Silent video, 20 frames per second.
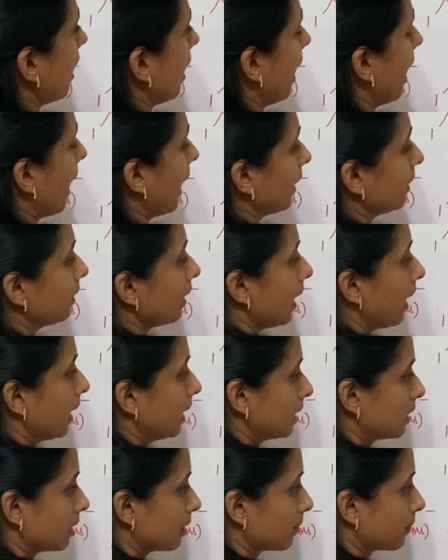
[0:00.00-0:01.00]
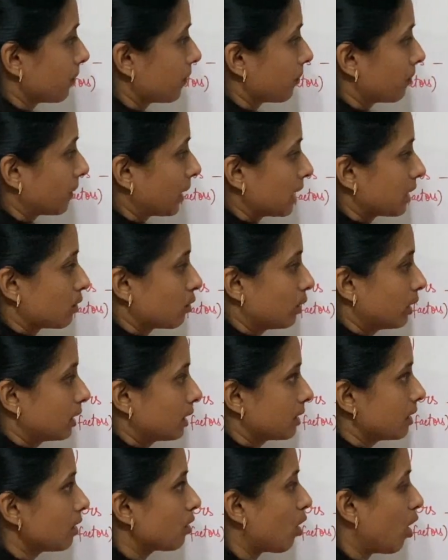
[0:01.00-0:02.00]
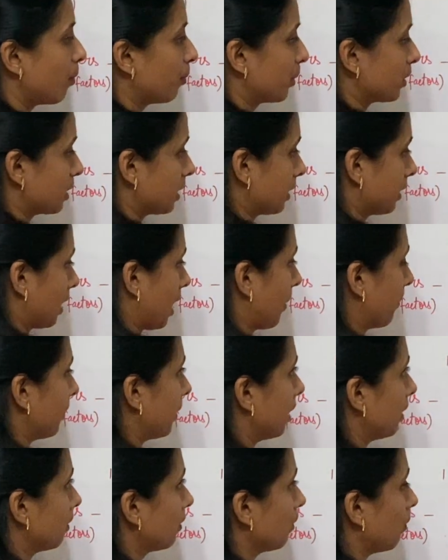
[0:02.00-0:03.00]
and 8. So it is a composite number.